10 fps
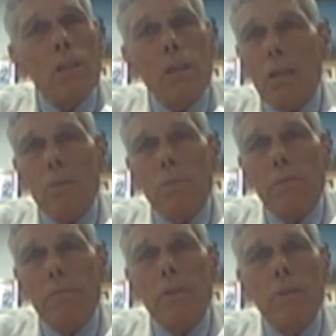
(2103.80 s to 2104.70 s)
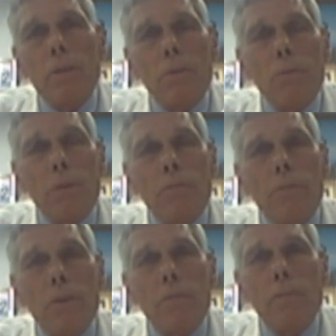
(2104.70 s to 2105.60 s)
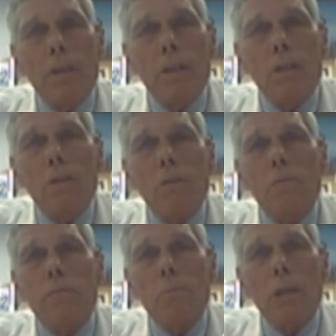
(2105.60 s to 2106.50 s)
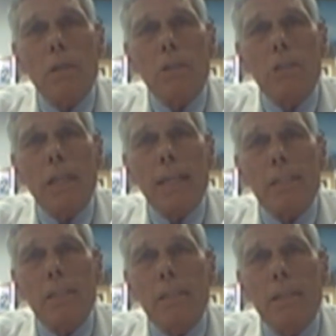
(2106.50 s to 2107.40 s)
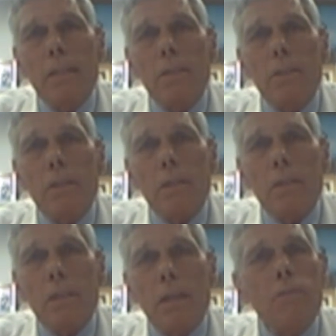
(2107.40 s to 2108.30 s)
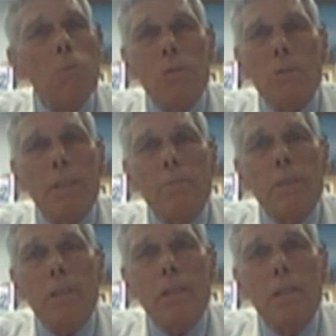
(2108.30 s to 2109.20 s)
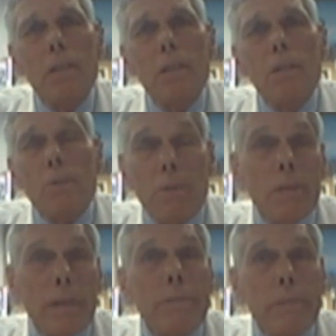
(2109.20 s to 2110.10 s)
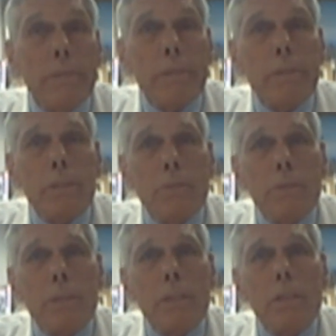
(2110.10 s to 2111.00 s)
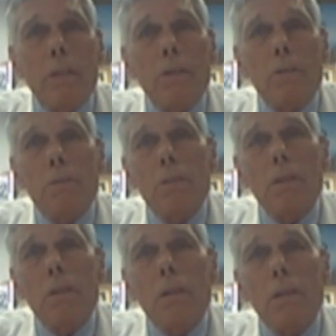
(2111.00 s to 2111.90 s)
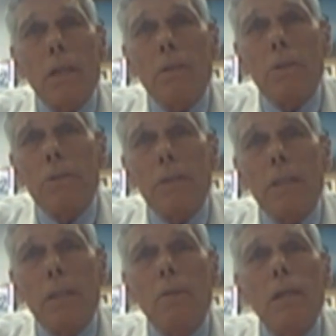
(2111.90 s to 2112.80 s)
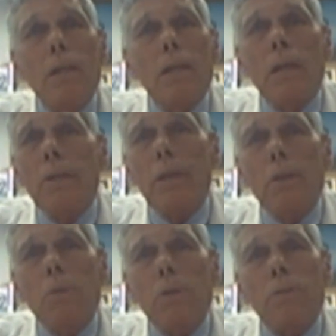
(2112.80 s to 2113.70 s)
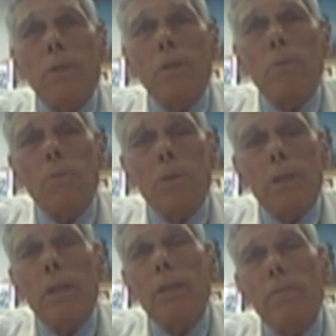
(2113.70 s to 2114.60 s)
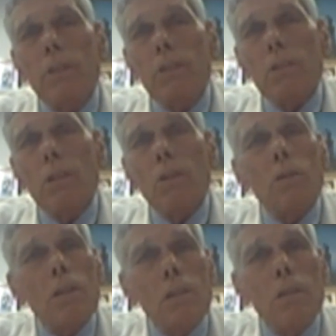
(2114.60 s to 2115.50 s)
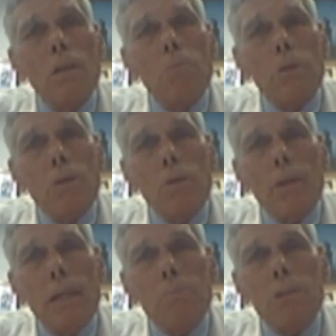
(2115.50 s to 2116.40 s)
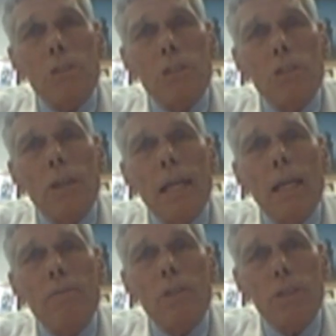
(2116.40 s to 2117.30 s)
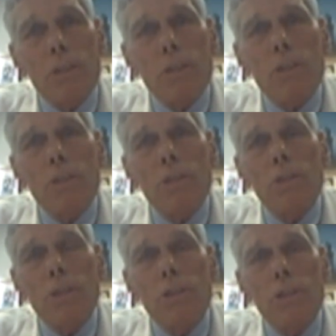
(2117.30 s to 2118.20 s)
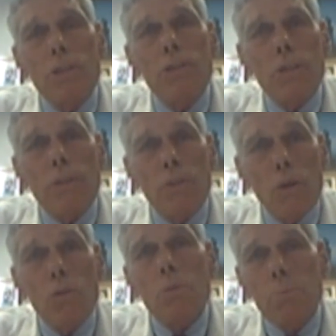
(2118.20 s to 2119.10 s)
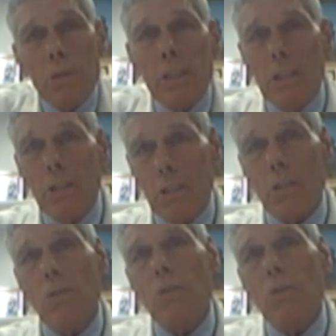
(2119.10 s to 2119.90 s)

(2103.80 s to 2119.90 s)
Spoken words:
and you can review the video from Dr. Jackson there that will cover most everything, well, everything that you'll need to know on how to treat it. And then with the individual local programs that you have, you should use those procedures, of